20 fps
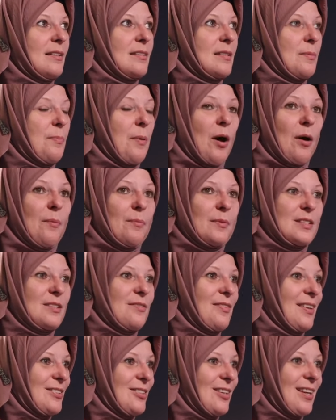Department
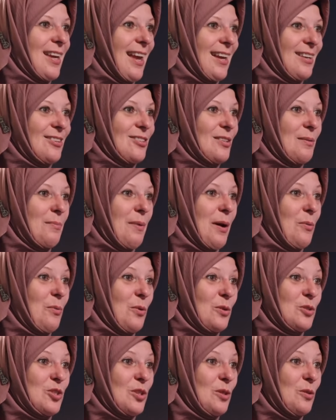of Education about
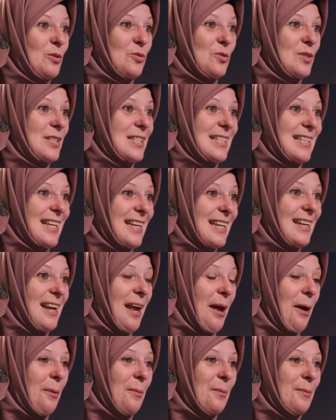what children see
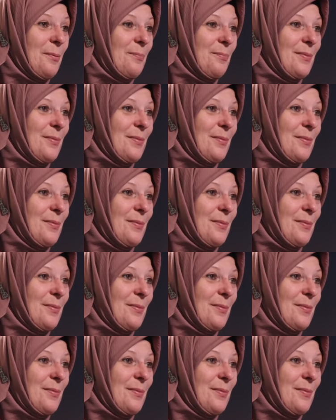now?